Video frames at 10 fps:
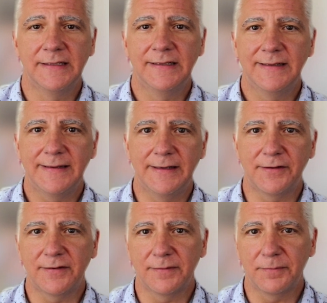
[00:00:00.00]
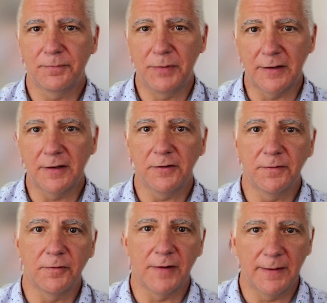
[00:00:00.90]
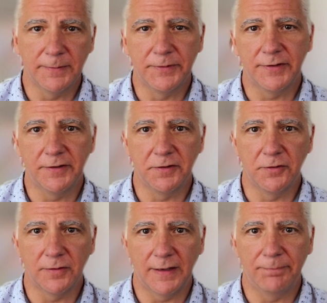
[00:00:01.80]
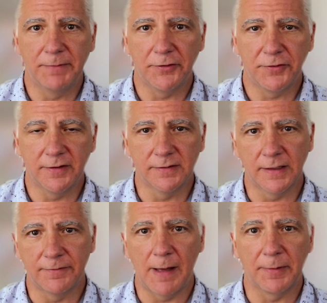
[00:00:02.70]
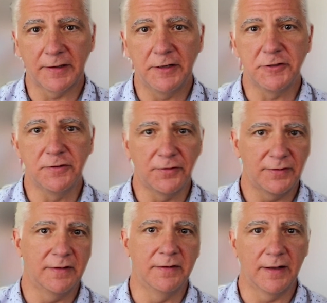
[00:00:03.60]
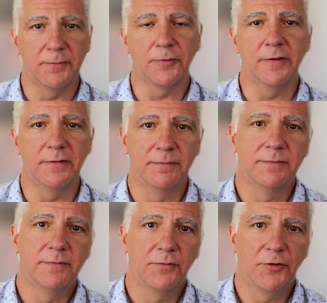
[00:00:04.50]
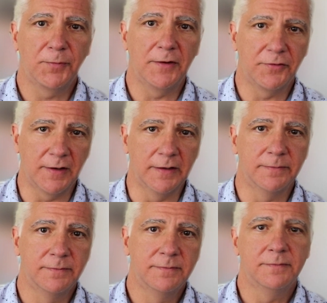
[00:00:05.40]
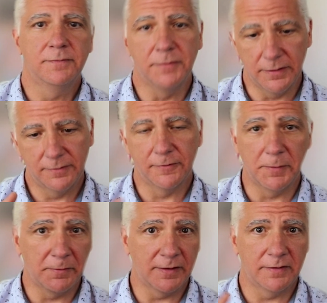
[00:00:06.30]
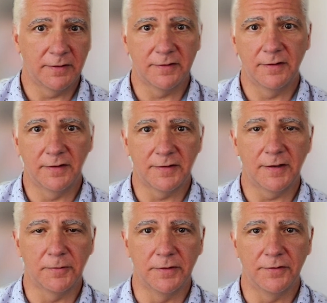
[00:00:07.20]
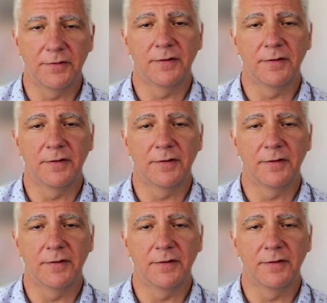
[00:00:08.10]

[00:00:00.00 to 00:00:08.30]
It's because of the RAM limitations, I'm not seeing a lot of applications in the endpoint space yet. But remember the tailwinds.